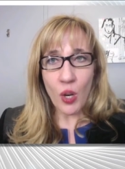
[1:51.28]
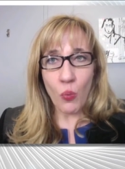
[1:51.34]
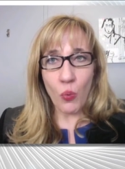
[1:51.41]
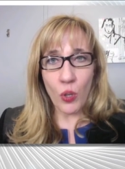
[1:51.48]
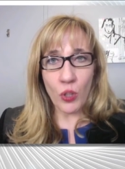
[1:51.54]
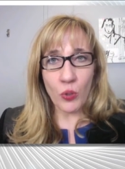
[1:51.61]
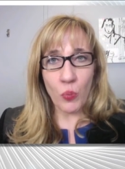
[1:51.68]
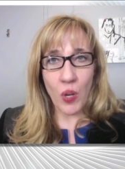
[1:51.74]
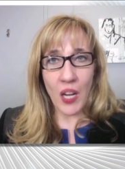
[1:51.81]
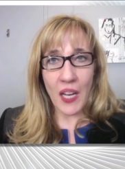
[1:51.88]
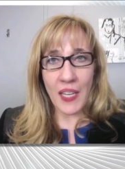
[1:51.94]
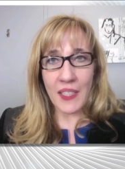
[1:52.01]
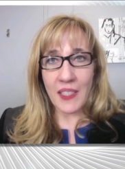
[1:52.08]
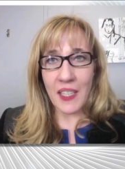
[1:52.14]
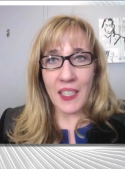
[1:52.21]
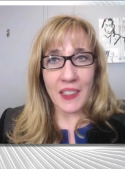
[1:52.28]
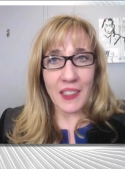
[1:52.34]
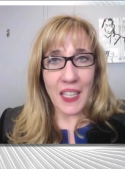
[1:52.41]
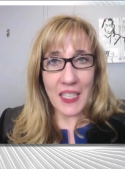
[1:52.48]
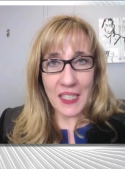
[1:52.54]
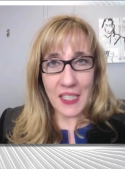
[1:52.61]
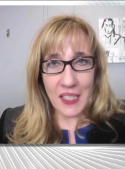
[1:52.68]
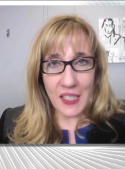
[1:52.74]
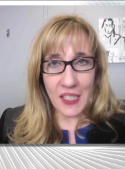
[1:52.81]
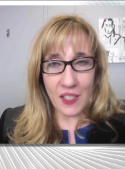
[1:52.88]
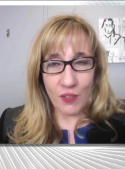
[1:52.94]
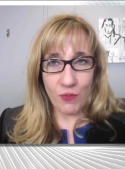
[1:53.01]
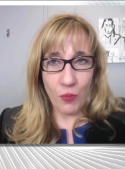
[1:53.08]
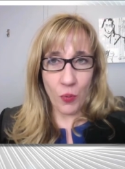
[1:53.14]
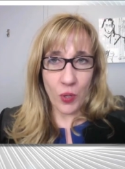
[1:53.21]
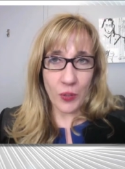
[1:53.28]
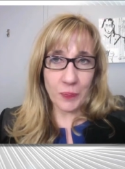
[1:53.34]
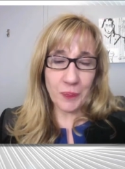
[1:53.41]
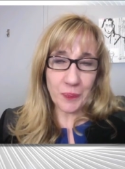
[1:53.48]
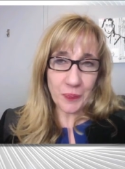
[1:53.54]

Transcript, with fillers: worldwide uh, licensing for.